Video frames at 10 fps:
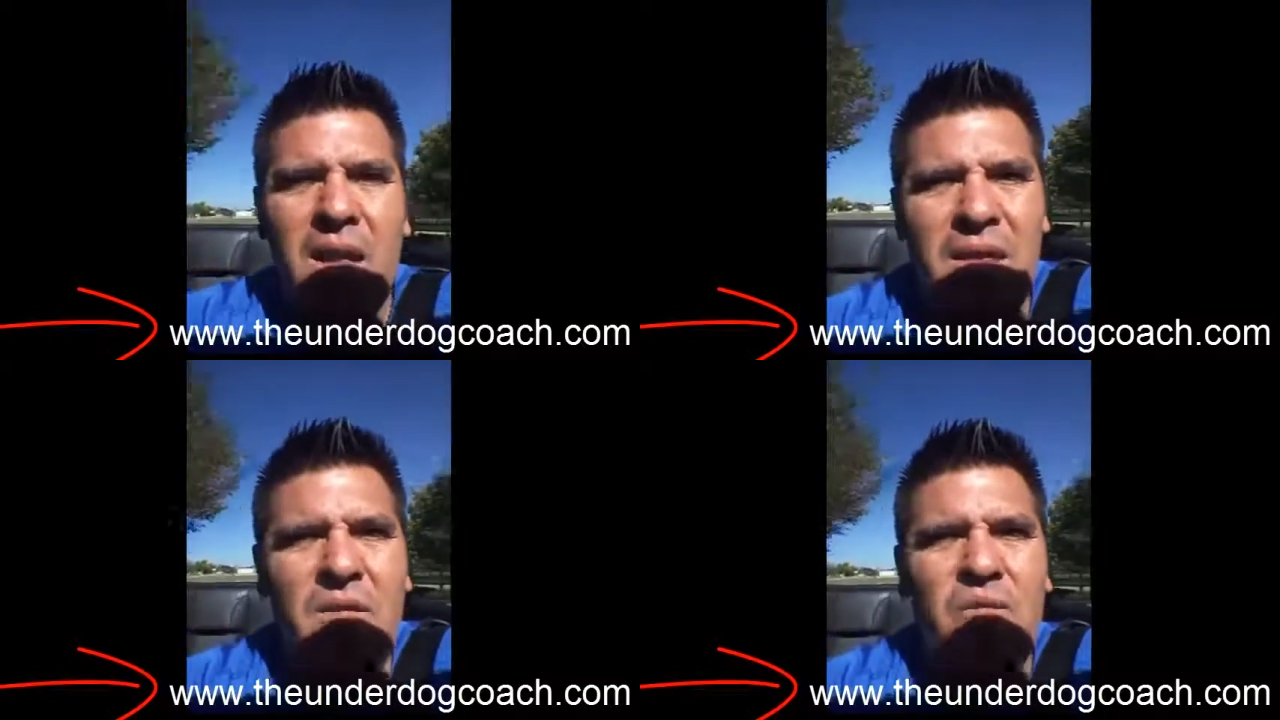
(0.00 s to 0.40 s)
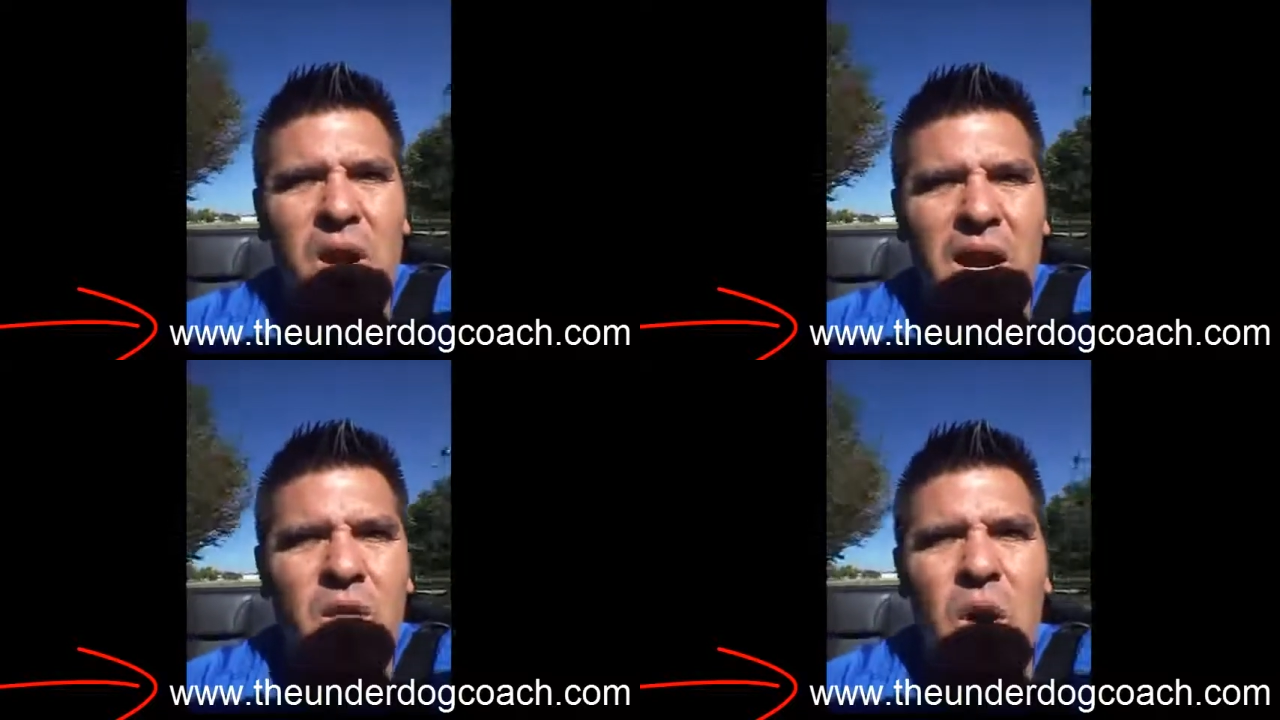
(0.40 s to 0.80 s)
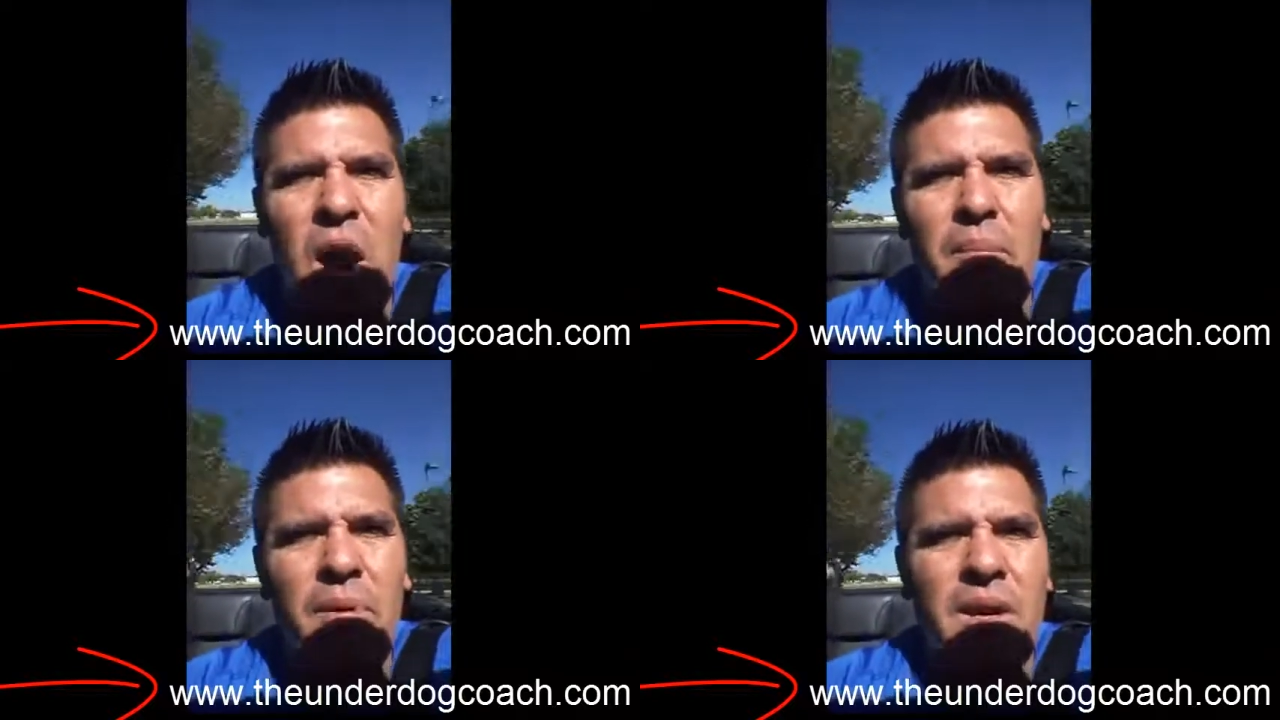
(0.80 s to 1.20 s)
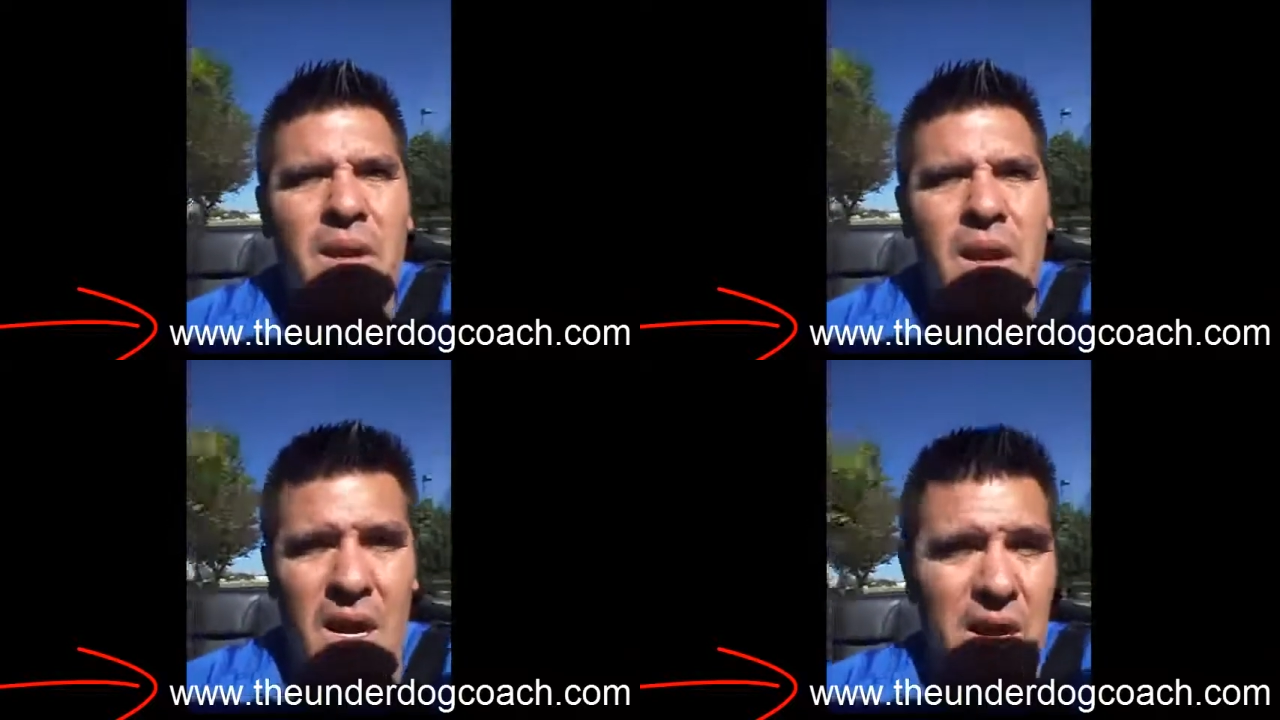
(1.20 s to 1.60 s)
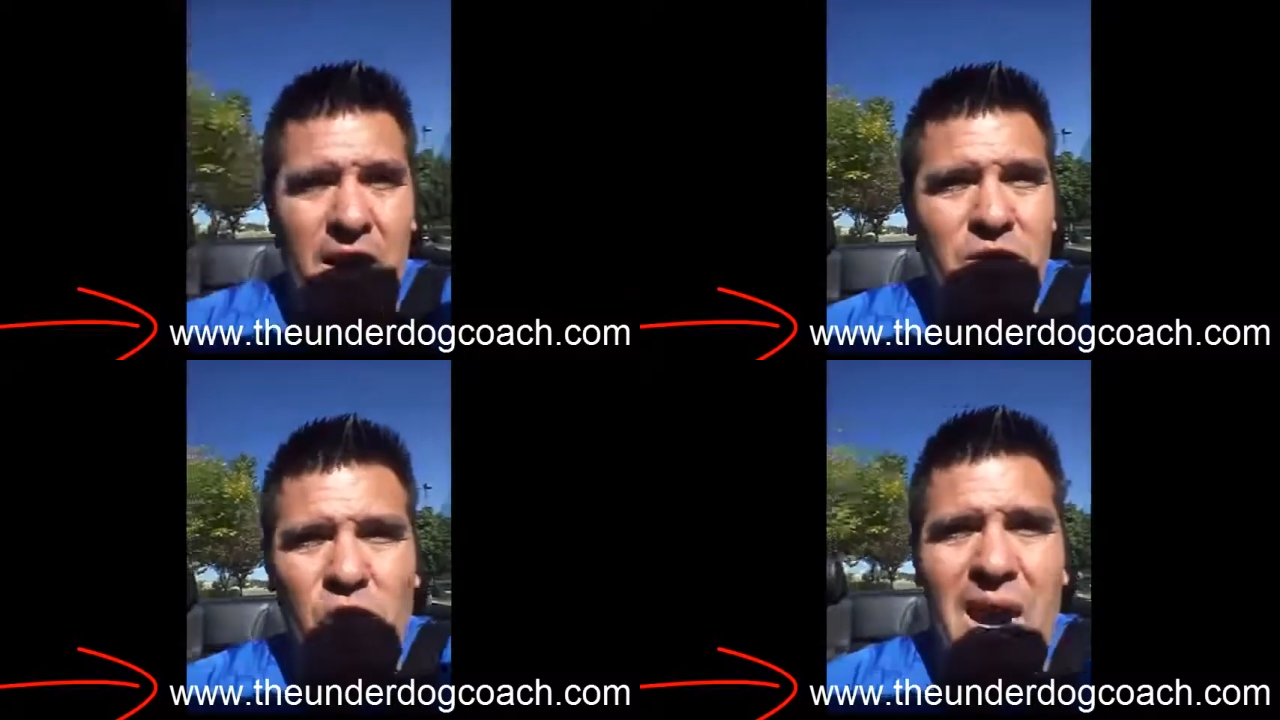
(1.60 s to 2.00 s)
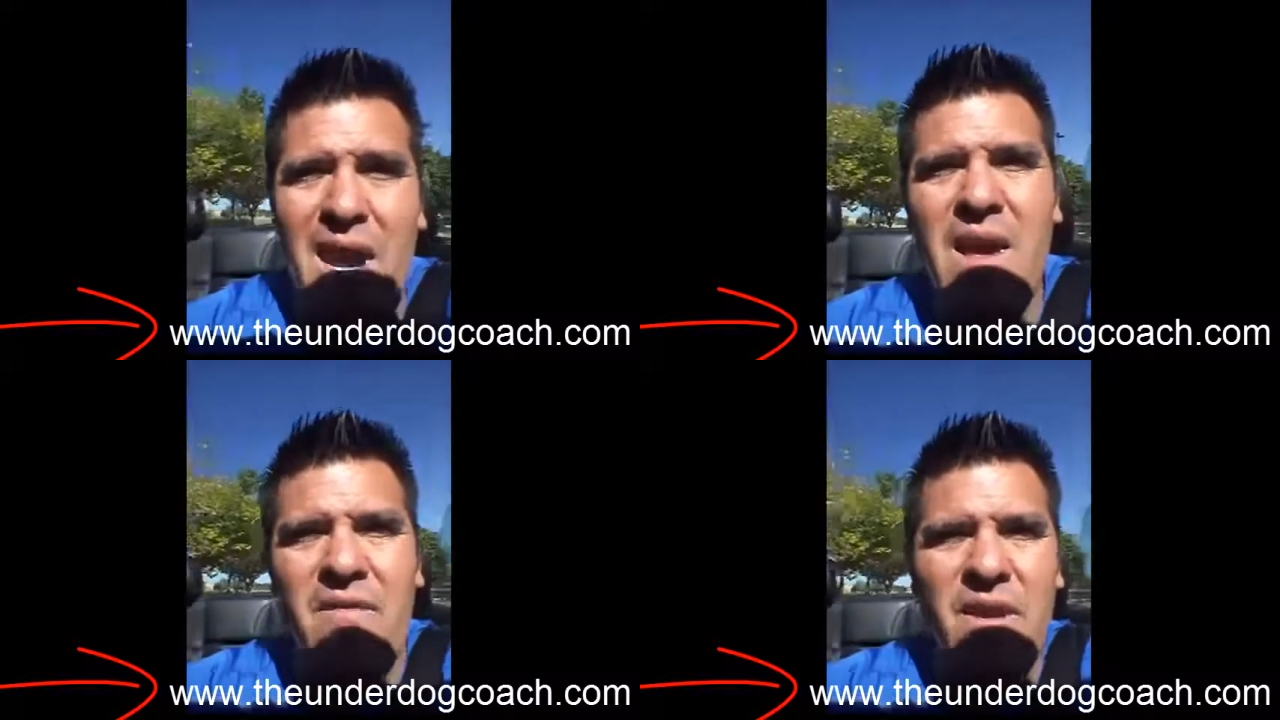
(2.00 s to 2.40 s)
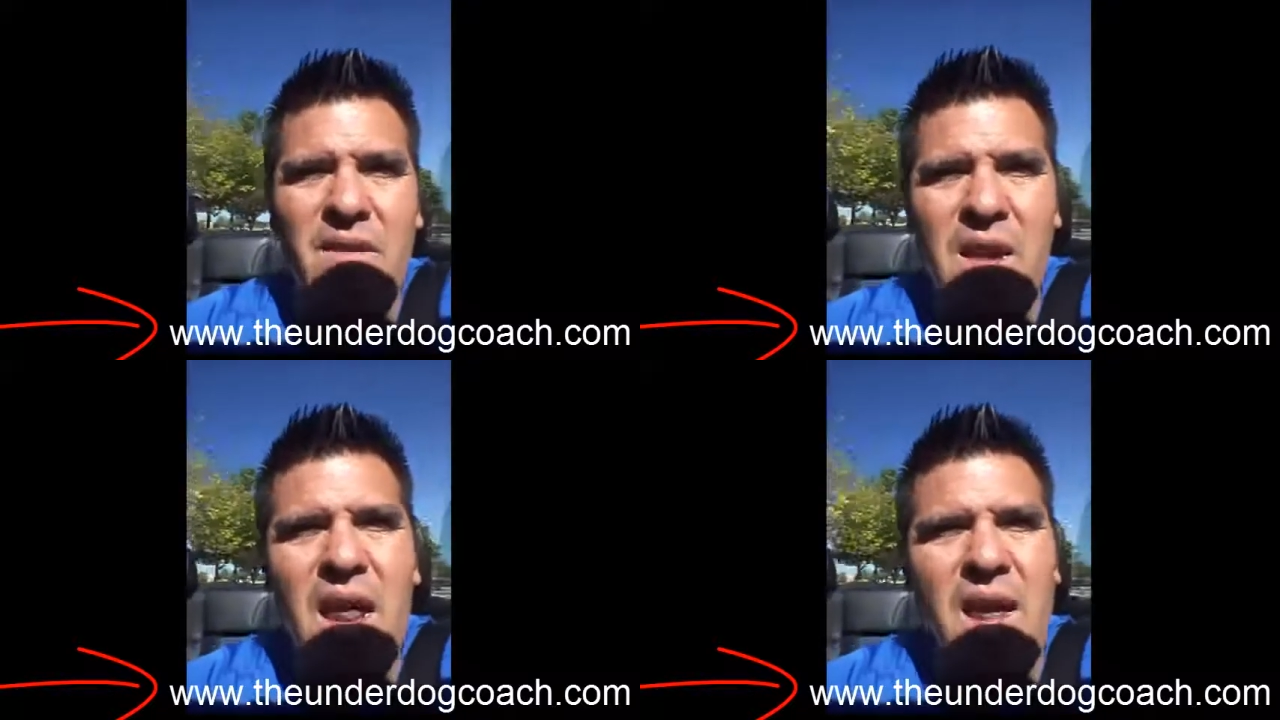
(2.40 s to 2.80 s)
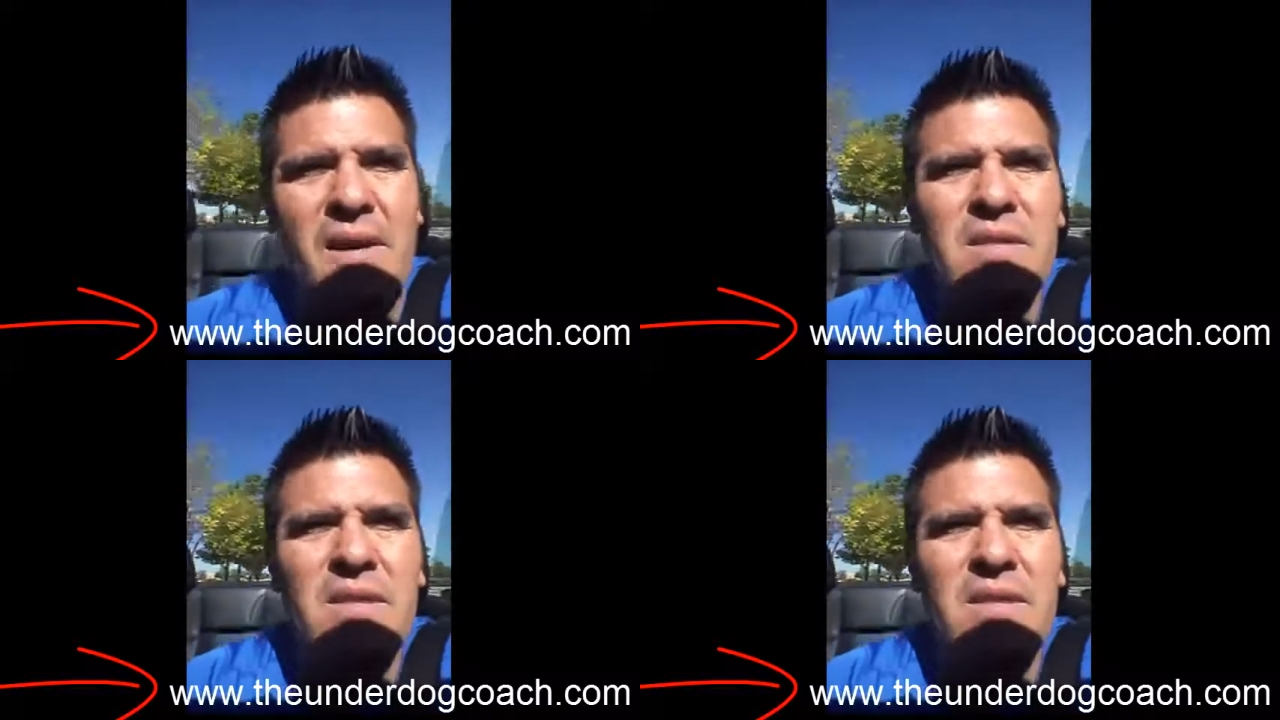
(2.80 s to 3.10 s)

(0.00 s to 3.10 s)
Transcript: That's where I grew up. In uh, that's where I live in Indiana